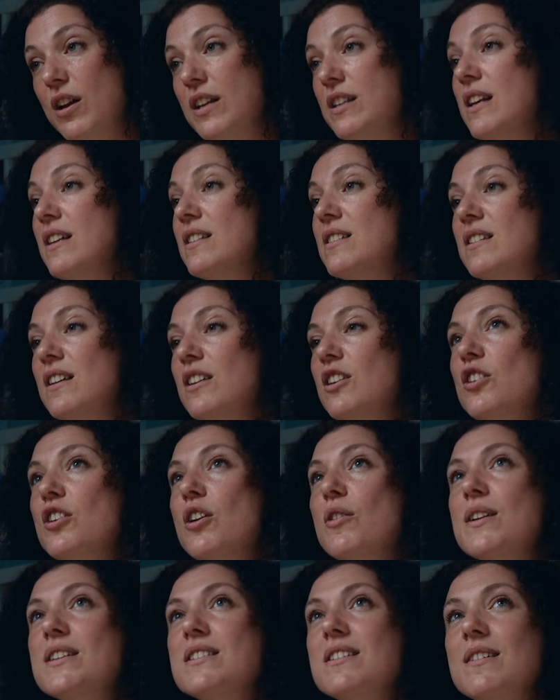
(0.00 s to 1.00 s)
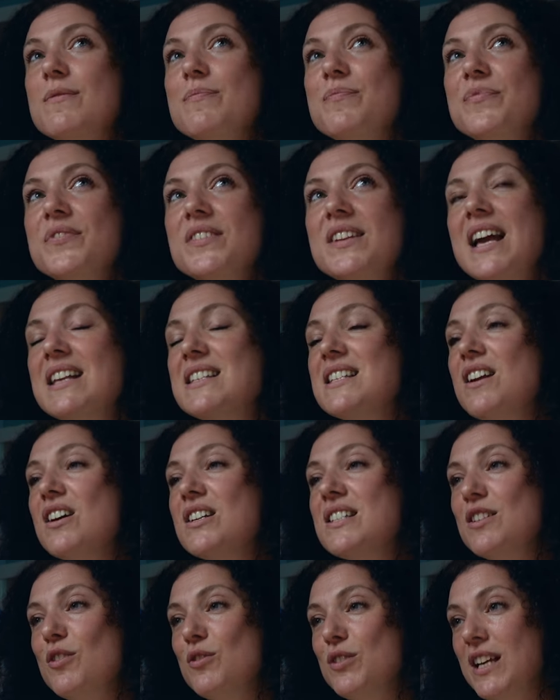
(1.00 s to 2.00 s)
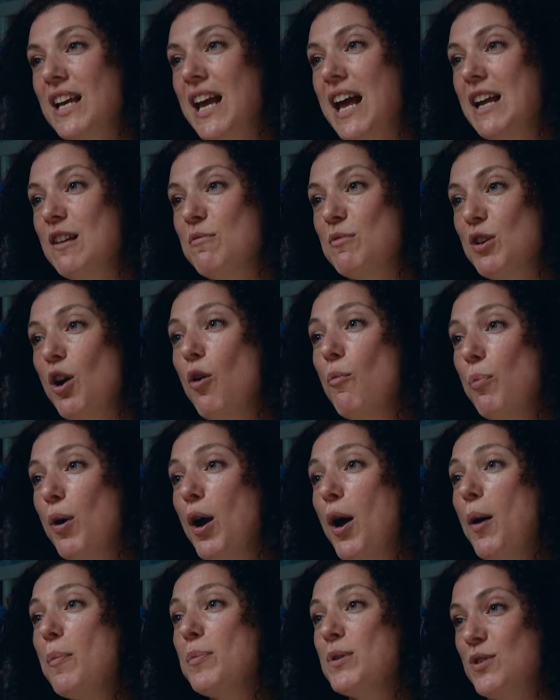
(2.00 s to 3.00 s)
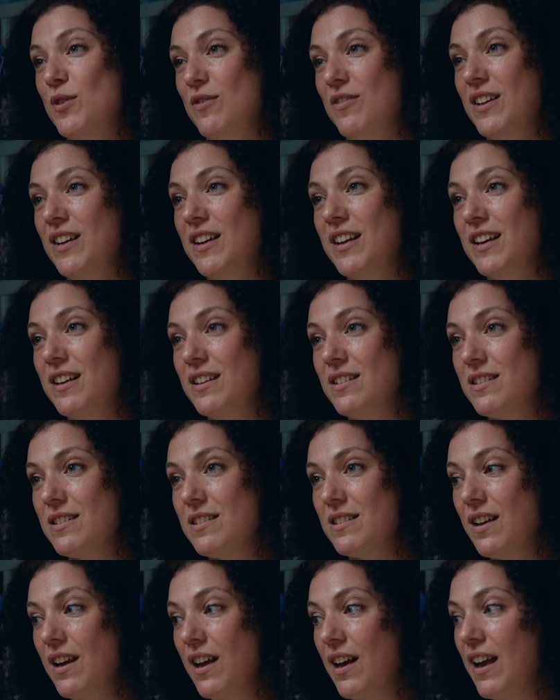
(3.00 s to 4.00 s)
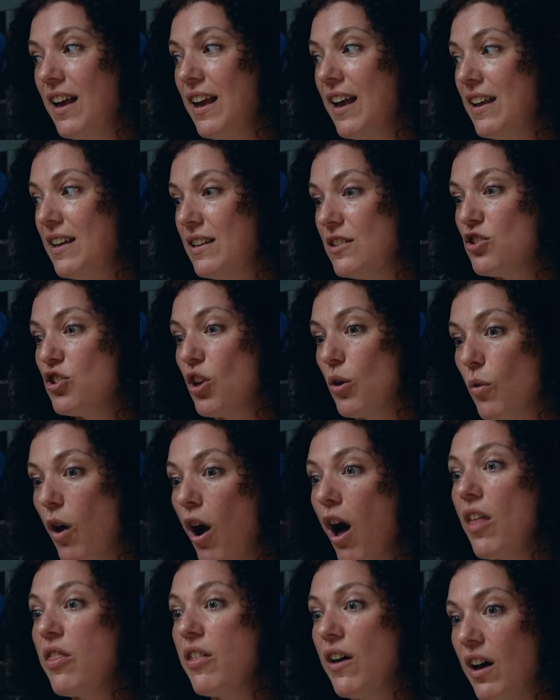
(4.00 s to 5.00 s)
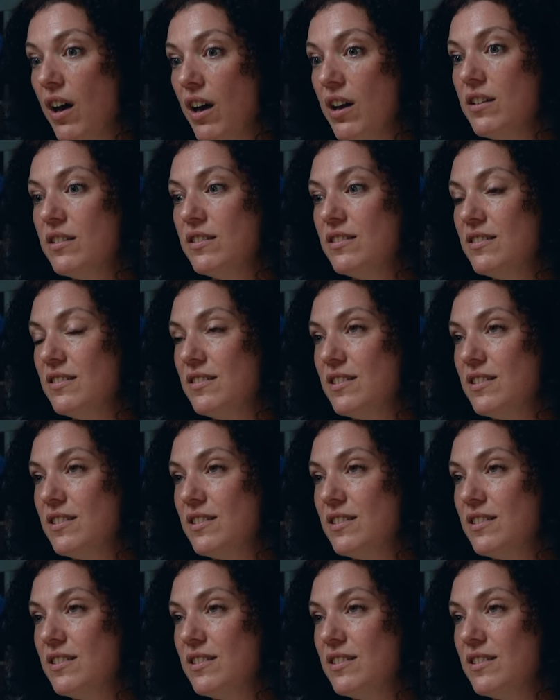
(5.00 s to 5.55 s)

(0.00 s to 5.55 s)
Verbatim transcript: It is, you know, it's a yeah, it's an icing on the cake. The whole purpose of it is is so other